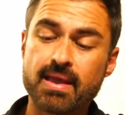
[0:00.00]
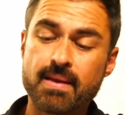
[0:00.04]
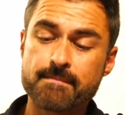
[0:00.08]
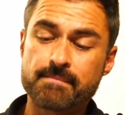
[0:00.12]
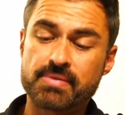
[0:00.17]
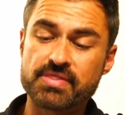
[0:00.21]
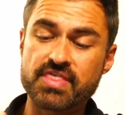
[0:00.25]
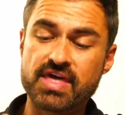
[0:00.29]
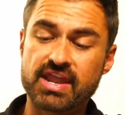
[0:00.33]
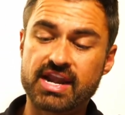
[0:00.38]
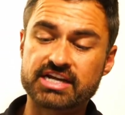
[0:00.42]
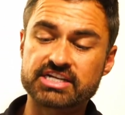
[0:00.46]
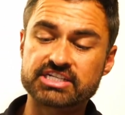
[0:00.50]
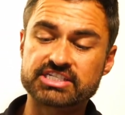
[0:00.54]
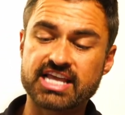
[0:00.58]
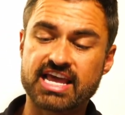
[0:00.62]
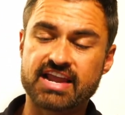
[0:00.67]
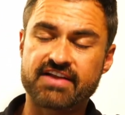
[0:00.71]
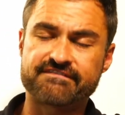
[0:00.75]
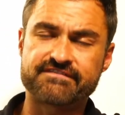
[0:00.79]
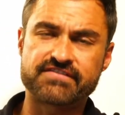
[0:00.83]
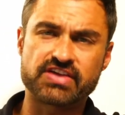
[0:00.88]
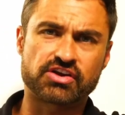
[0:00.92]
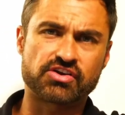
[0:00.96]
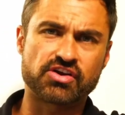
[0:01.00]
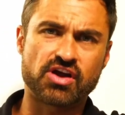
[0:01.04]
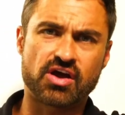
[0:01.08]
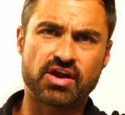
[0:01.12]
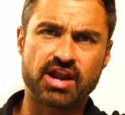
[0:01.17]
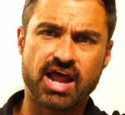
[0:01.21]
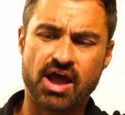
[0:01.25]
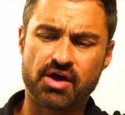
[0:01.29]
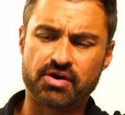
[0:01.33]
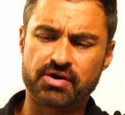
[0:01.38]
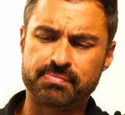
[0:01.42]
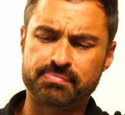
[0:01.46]
But then I just had to figure
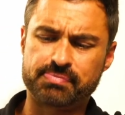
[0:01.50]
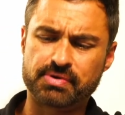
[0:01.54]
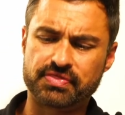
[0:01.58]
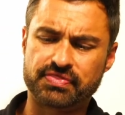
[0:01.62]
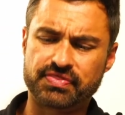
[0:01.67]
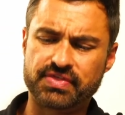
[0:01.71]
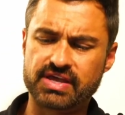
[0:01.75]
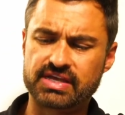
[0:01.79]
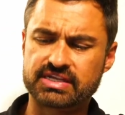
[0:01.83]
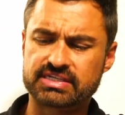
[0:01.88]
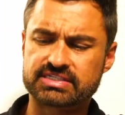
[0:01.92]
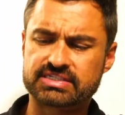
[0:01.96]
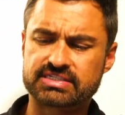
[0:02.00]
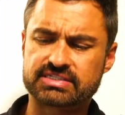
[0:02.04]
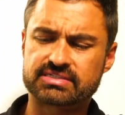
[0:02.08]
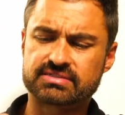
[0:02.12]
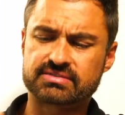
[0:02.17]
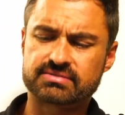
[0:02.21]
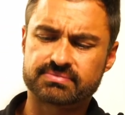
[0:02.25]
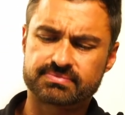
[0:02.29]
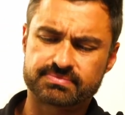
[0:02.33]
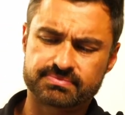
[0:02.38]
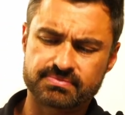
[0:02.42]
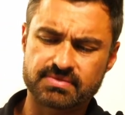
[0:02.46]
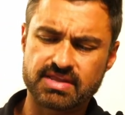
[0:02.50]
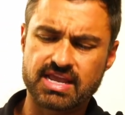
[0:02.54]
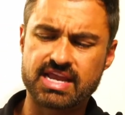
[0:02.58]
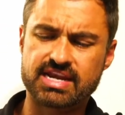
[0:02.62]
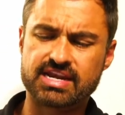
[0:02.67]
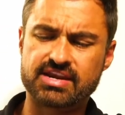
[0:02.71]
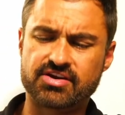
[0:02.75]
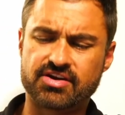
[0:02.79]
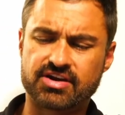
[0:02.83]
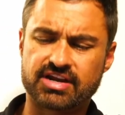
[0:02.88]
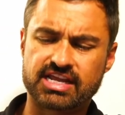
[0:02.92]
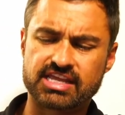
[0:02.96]
out how to put this in
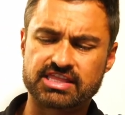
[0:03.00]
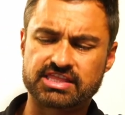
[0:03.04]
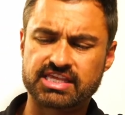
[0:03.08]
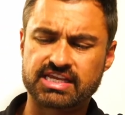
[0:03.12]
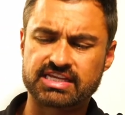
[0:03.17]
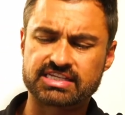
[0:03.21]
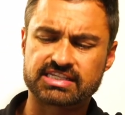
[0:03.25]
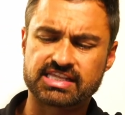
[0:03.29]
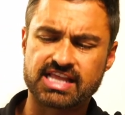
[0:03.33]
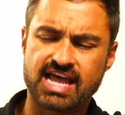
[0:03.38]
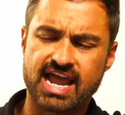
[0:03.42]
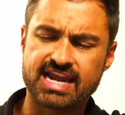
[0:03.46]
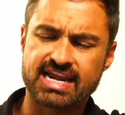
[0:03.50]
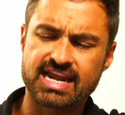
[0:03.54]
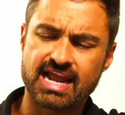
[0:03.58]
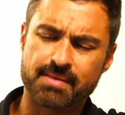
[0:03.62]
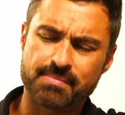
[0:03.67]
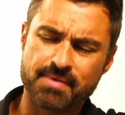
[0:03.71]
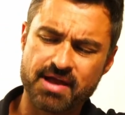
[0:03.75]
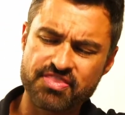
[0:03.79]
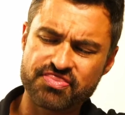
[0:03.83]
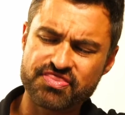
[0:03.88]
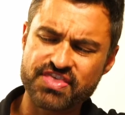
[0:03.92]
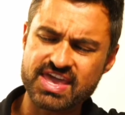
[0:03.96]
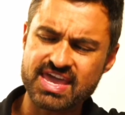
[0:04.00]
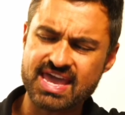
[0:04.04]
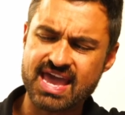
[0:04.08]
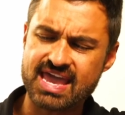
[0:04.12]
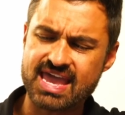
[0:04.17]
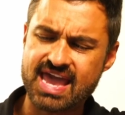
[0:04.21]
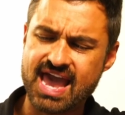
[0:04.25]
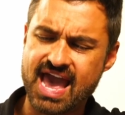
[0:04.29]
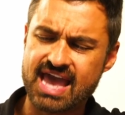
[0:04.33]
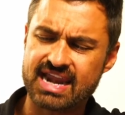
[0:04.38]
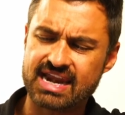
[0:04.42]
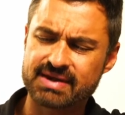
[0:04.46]
there and get things lined up. I think I
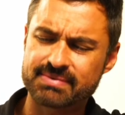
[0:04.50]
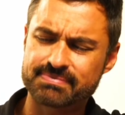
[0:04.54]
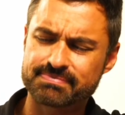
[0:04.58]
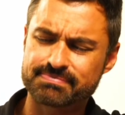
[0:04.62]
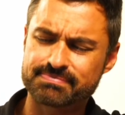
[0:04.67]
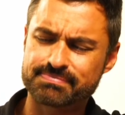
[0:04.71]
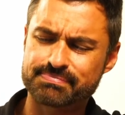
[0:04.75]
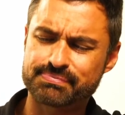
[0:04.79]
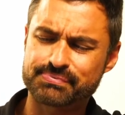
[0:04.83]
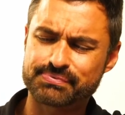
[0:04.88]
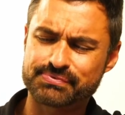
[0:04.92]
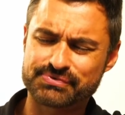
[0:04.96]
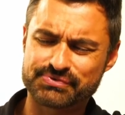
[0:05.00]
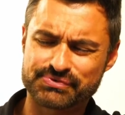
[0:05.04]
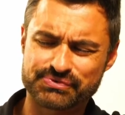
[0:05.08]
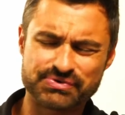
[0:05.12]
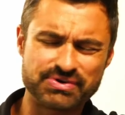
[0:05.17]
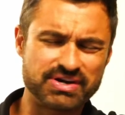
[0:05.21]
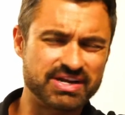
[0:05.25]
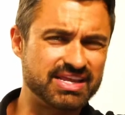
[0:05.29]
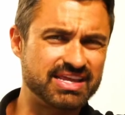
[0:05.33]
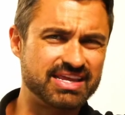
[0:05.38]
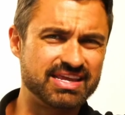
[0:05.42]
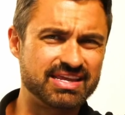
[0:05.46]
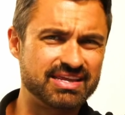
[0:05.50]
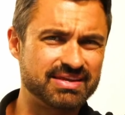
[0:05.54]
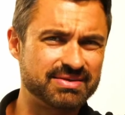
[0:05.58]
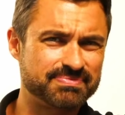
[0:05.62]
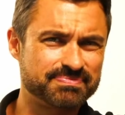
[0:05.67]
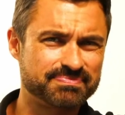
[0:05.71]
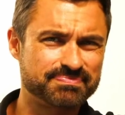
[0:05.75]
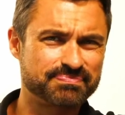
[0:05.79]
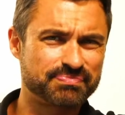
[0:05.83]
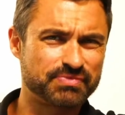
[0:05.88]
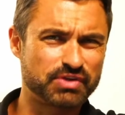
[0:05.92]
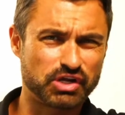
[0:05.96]
got it pretty
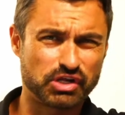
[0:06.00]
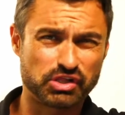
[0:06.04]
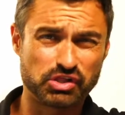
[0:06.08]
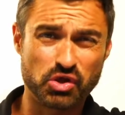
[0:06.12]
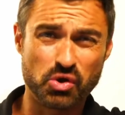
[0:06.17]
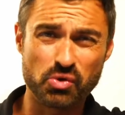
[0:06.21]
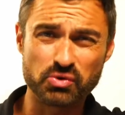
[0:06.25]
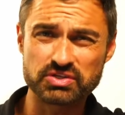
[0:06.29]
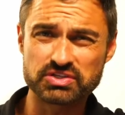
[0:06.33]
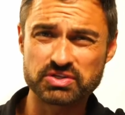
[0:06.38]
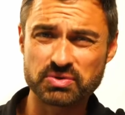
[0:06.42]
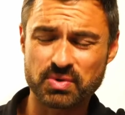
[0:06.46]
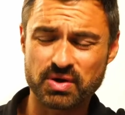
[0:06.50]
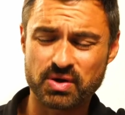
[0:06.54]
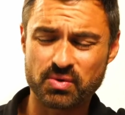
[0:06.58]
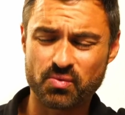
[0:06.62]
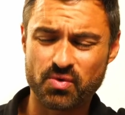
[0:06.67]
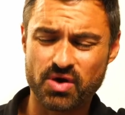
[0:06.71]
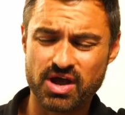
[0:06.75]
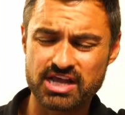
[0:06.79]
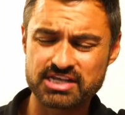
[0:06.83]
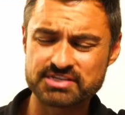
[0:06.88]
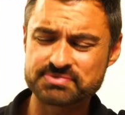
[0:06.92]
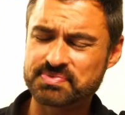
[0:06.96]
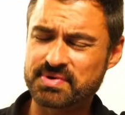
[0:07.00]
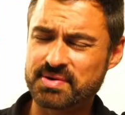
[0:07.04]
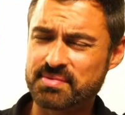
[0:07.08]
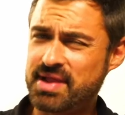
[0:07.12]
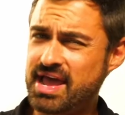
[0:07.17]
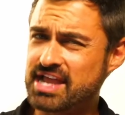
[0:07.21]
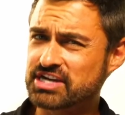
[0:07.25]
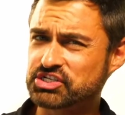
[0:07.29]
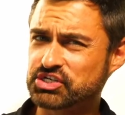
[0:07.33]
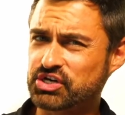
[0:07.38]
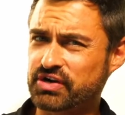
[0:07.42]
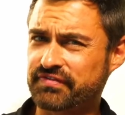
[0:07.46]
close to what it was, but I'm
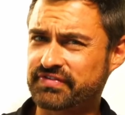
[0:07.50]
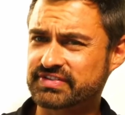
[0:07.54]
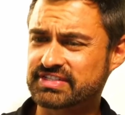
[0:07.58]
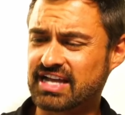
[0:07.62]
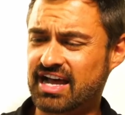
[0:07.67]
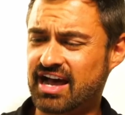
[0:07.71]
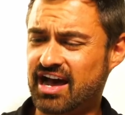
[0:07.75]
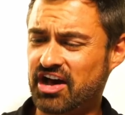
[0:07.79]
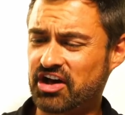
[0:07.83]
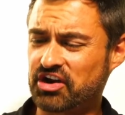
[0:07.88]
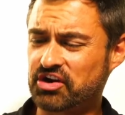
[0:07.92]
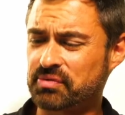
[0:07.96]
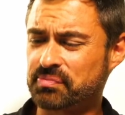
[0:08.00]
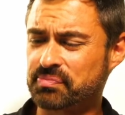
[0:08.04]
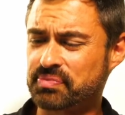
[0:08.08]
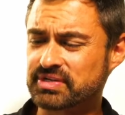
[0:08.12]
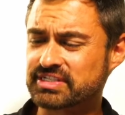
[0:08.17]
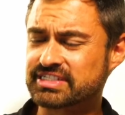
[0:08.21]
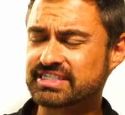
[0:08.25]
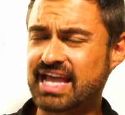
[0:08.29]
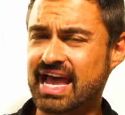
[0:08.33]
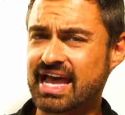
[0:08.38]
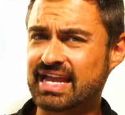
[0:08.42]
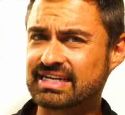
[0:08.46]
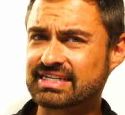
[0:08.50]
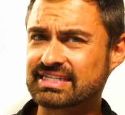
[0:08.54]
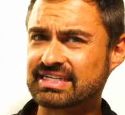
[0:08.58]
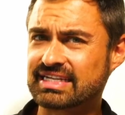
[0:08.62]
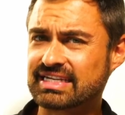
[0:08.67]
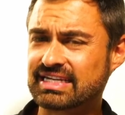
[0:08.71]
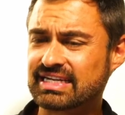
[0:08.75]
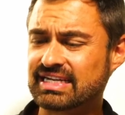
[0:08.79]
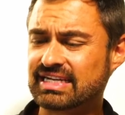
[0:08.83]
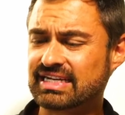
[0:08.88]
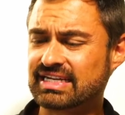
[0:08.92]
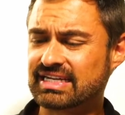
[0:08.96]
not sure if it's 100%.
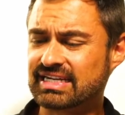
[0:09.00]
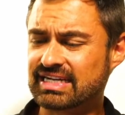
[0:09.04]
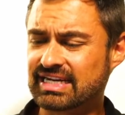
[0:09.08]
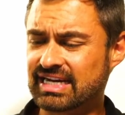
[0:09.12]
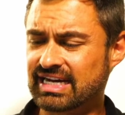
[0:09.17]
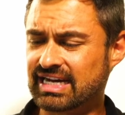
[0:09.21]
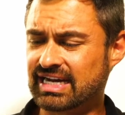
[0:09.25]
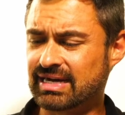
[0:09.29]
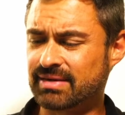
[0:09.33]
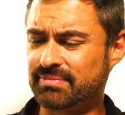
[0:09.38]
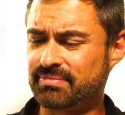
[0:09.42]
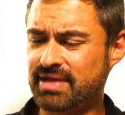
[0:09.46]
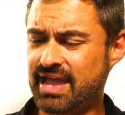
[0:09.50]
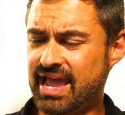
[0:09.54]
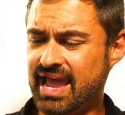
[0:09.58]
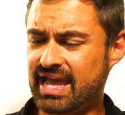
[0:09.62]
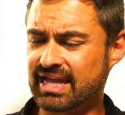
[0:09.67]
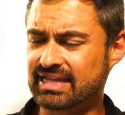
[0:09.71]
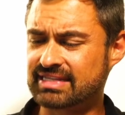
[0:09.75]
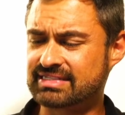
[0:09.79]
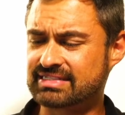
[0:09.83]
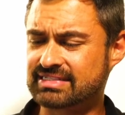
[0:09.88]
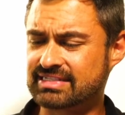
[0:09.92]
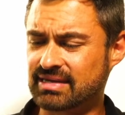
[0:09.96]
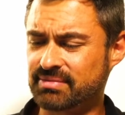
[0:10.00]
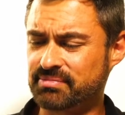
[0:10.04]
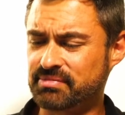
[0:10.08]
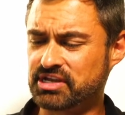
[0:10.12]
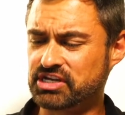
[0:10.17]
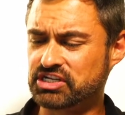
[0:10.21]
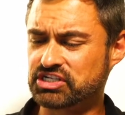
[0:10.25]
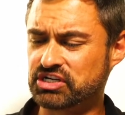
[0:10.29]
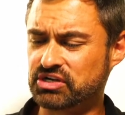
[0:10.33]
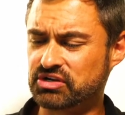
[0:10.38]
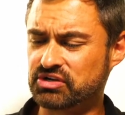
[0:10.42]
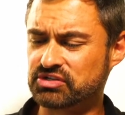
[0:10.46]
I had some
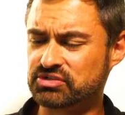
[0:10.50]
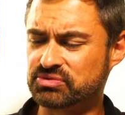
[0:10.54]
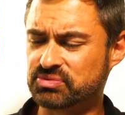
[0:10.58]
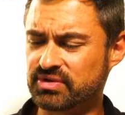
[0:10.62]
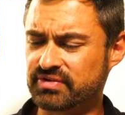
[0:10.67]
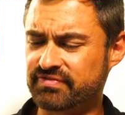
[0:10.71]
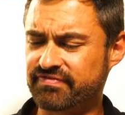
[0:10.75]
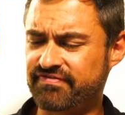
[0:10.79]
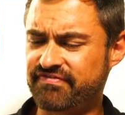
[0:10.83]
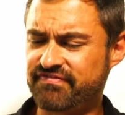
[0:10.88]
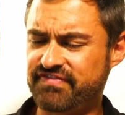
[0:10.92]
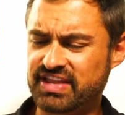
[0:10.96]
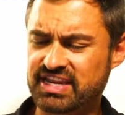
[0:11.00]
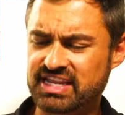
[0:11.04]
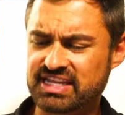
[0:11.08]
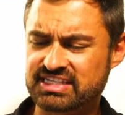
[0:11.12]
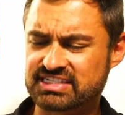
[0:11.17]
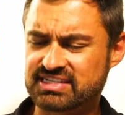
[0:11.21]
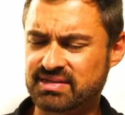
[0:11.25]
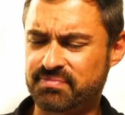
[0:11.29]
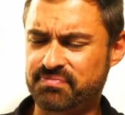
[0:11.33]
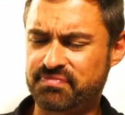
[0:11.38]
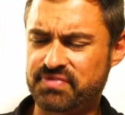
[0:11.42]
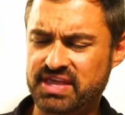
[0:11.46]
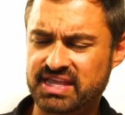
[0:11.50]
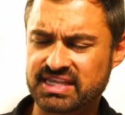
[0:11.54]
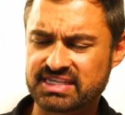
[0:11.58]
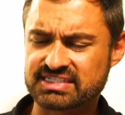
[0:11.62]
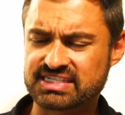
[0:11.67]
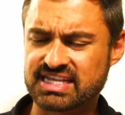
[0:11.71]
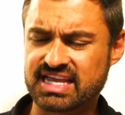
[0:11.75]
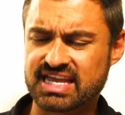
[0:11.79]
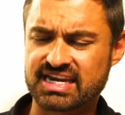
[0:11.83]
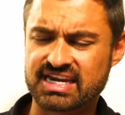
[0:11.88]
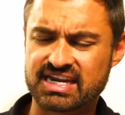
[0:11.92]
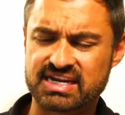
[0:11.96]
issues with fitting some things
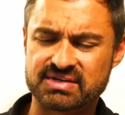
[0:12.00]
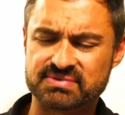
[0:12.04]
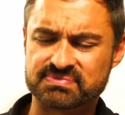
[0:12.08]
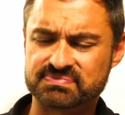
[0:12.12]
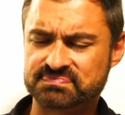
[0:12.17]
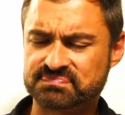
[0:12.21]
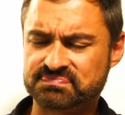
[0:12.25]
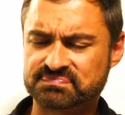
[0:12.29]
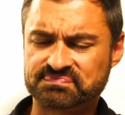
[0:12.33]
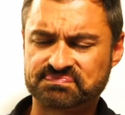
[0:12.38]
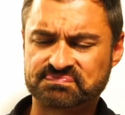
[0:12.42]
in, and